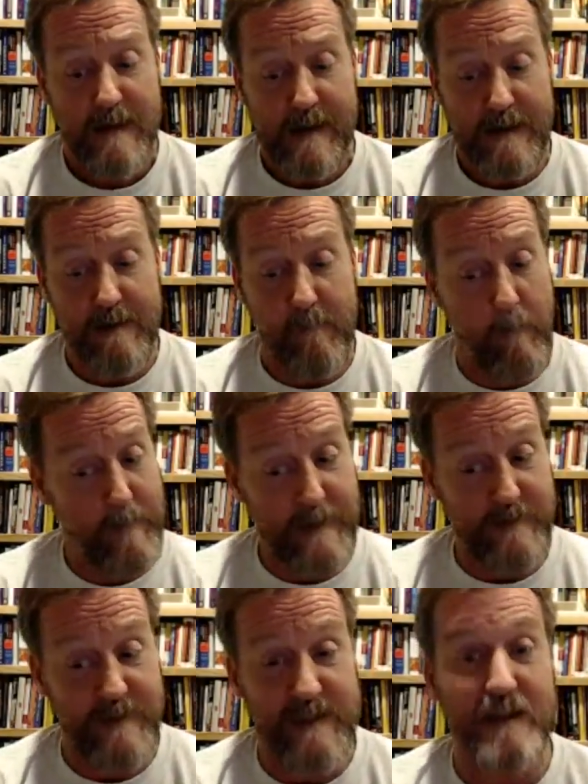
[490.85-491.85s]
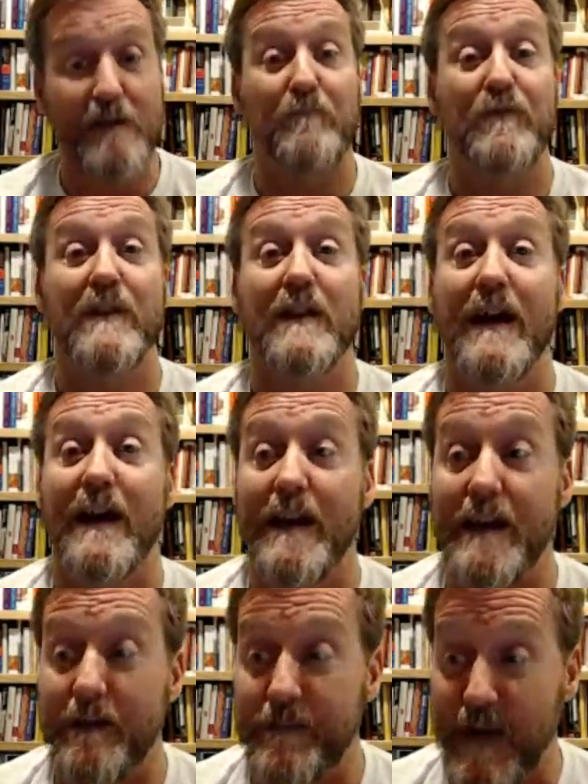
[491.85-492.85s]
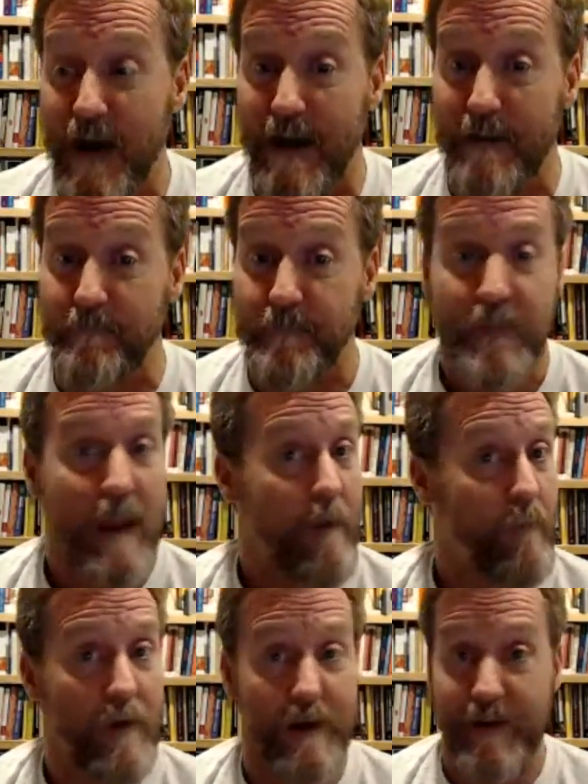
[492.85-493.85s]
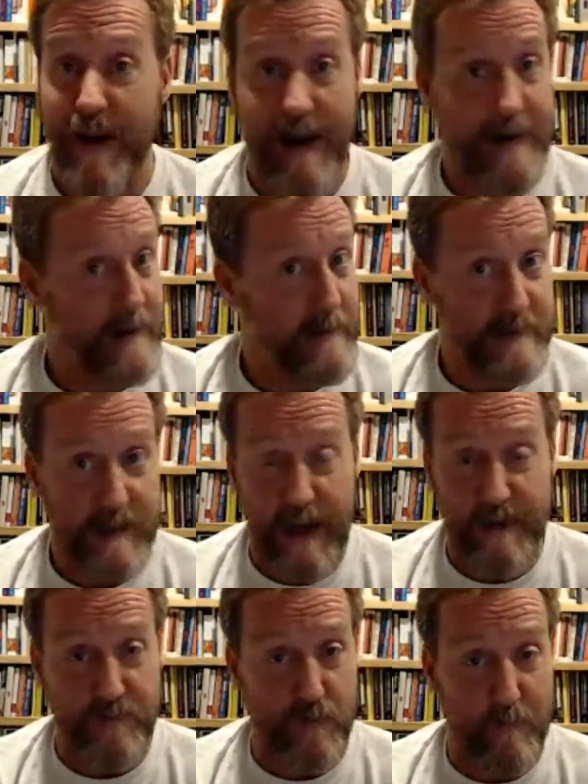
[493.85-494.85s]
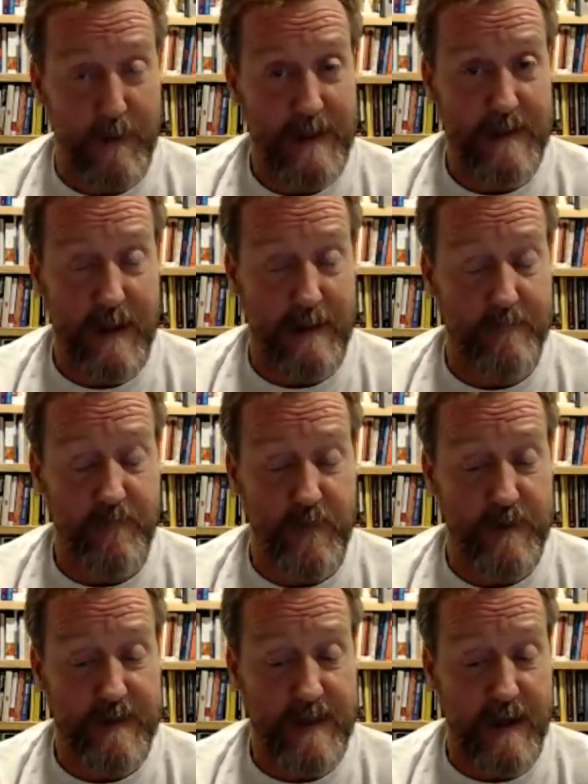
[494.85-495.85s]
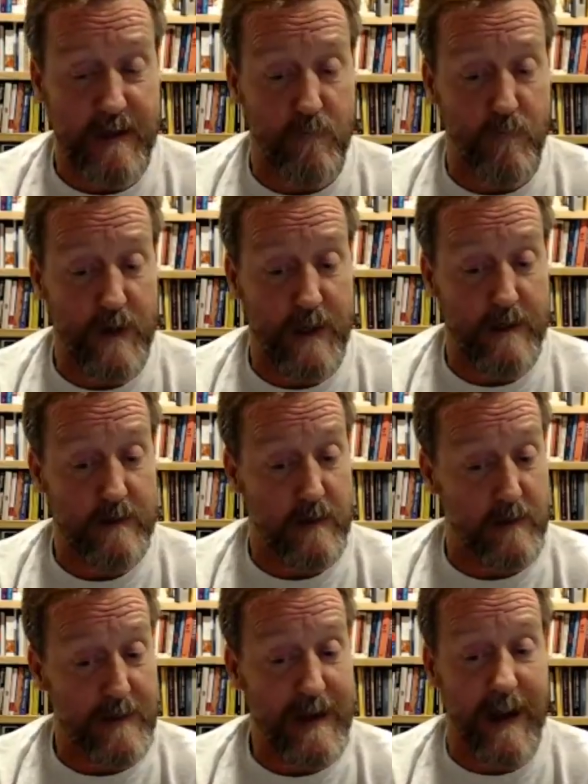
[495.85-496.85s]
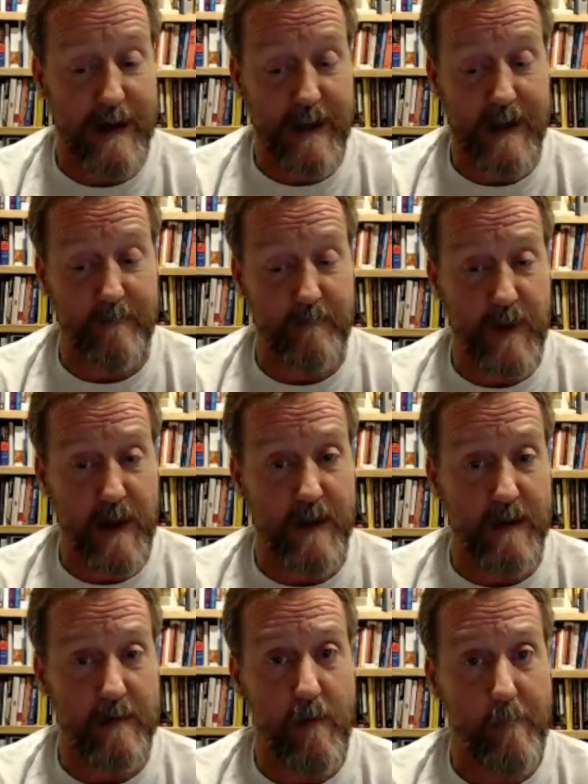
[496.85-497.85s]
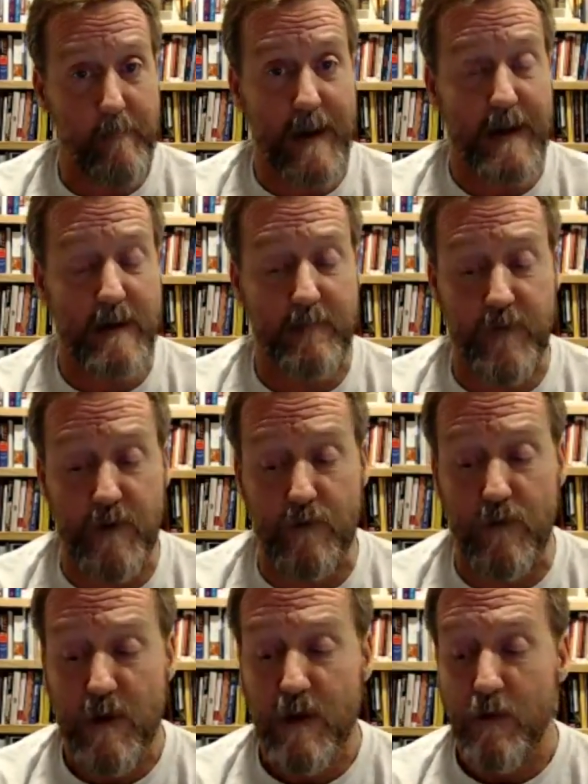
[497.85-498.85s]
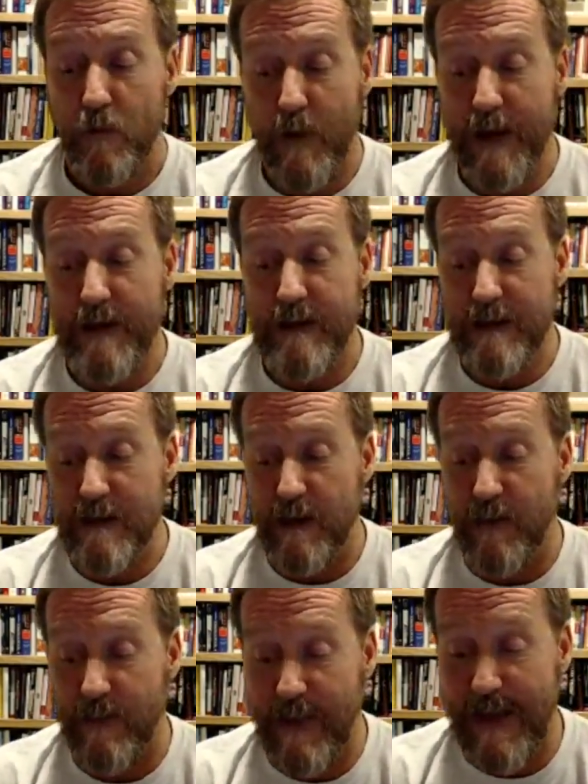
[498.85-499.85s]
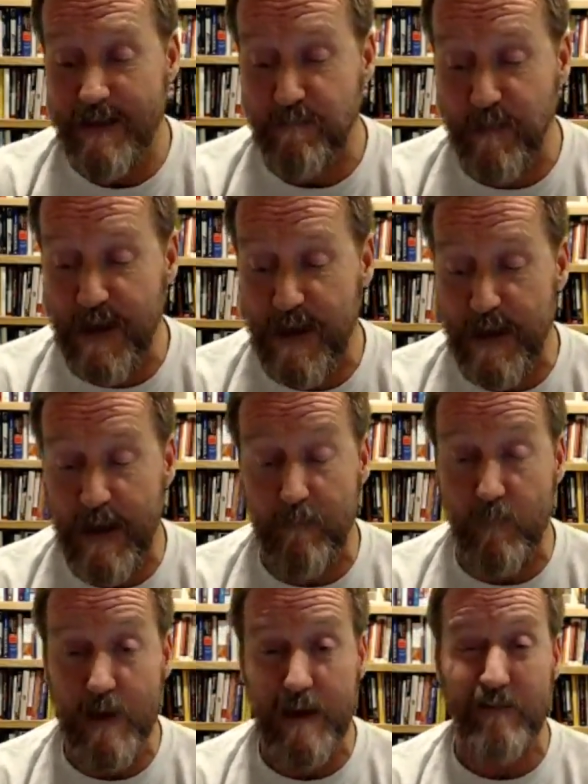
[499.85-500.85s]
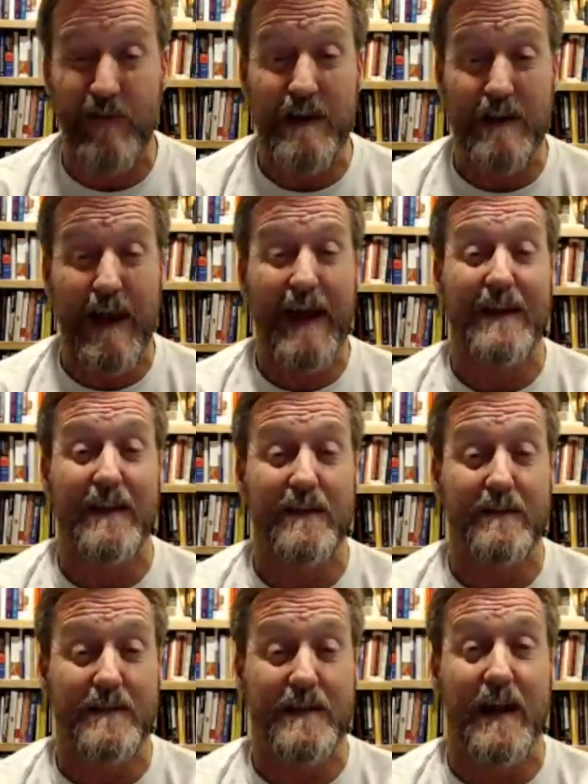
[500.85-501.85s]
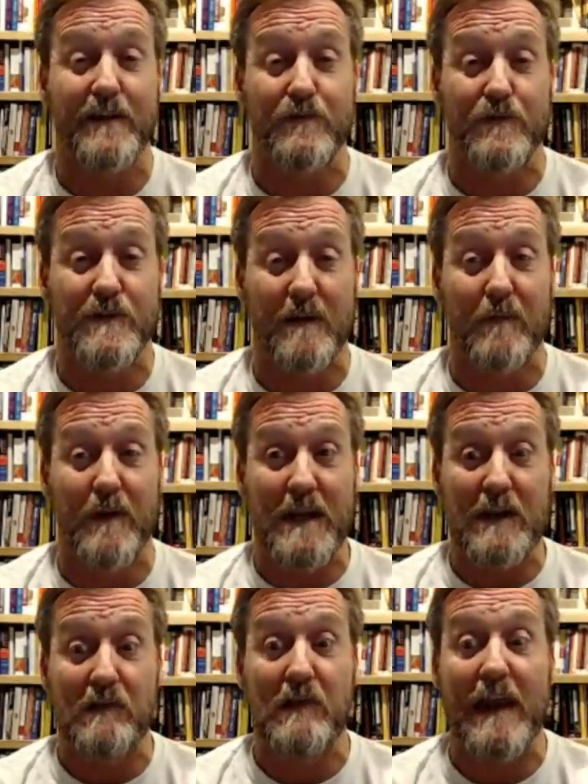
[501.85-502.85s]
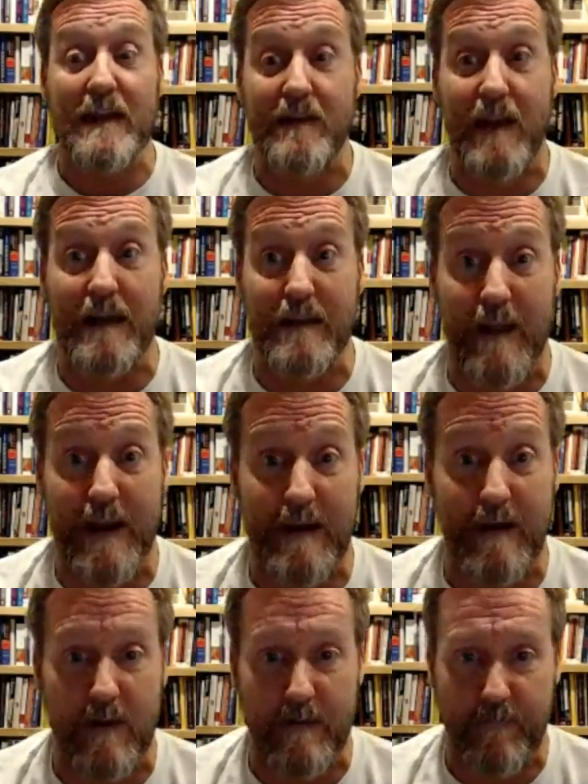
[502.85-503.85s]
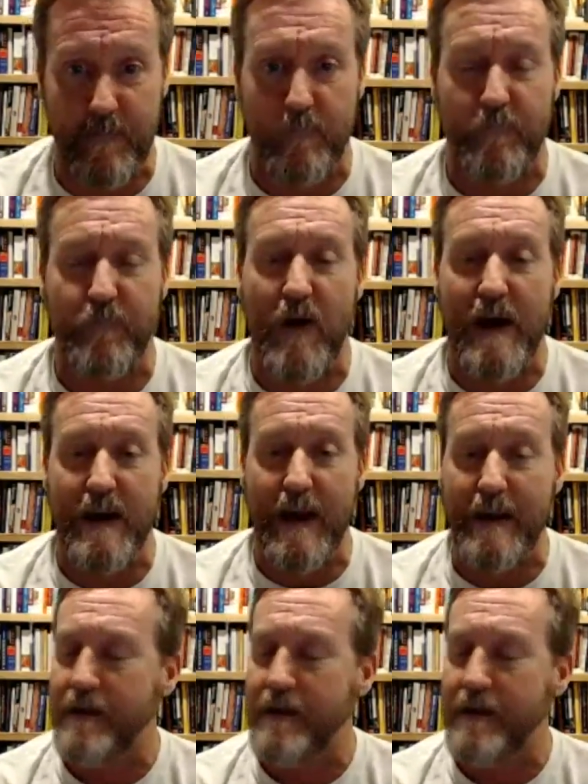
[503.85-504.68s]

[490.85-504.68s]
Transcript: But there's still plenty of time. We're not going to schedule many times for the second week, so you got to get them done. Many of you waited until the last minute, and we even had to schedule somebody late on Friday